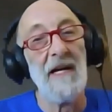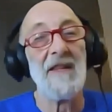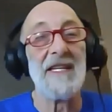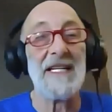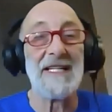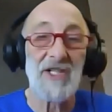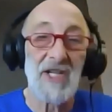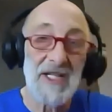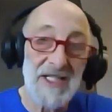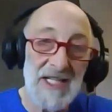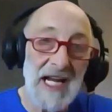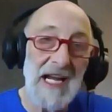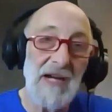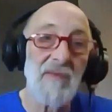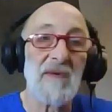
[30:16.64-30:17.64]
that
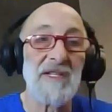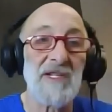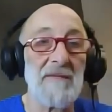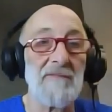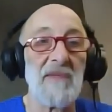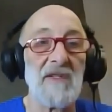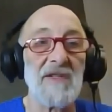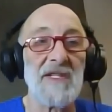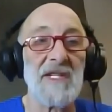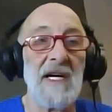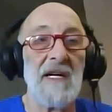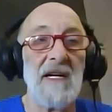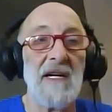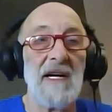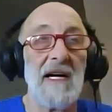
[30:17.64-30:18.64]
today resembles
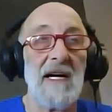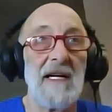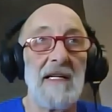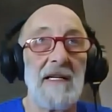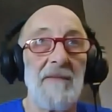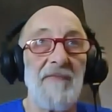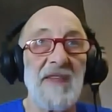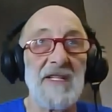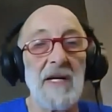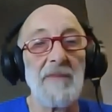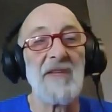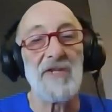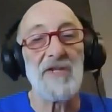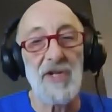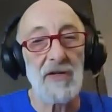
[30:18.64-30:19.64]
some of
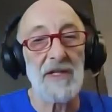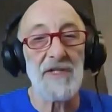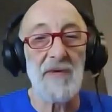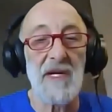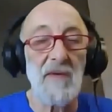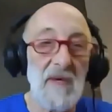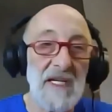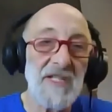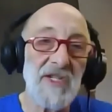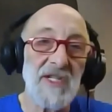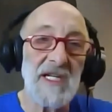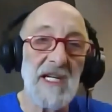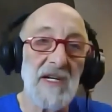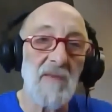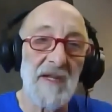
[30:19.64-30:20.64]
the circuitry we
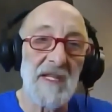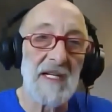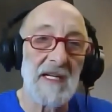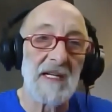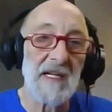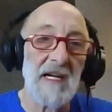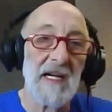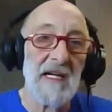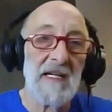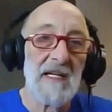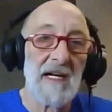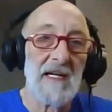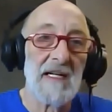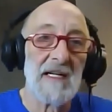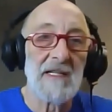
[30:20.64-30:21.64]
see within
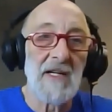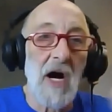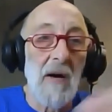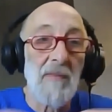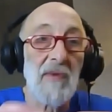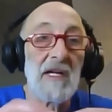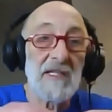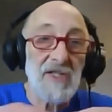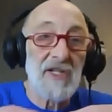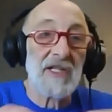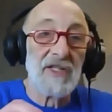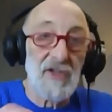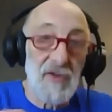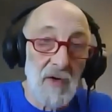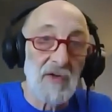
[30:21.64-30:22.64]
complex
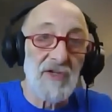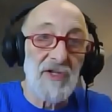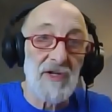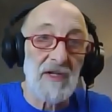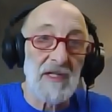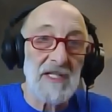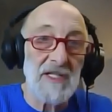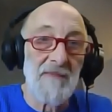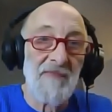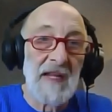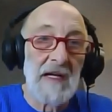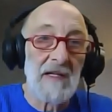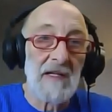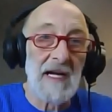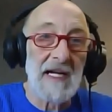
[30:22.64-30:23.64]
control circuits,
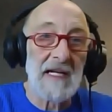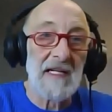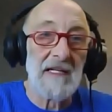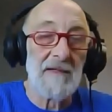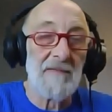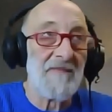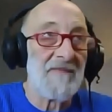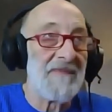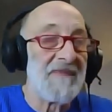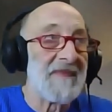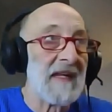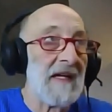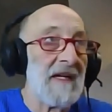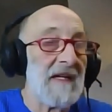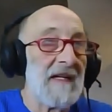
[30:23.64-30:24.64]
like we
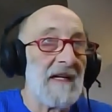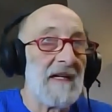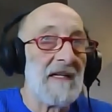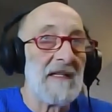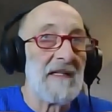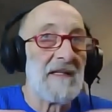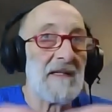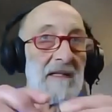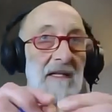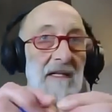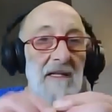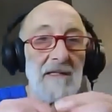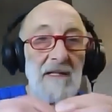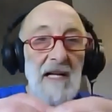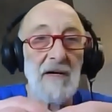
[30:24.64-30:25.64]

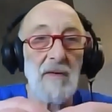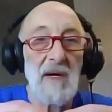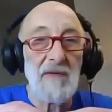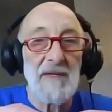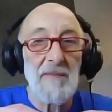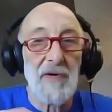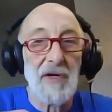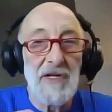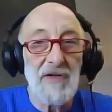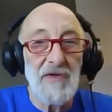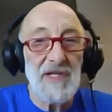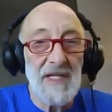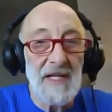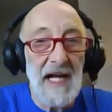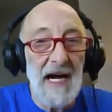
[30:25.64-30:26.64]
would
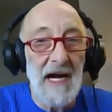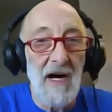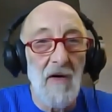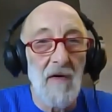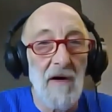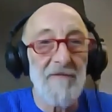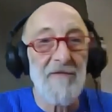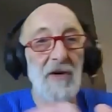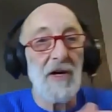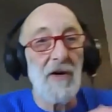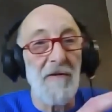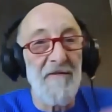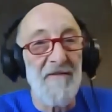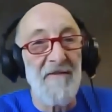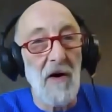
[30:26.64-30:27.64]
produce now for your
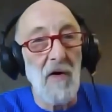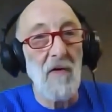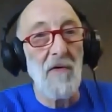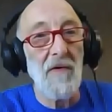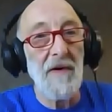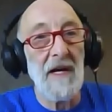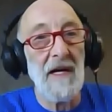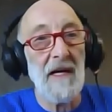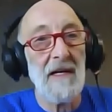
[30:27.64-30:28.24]
phone,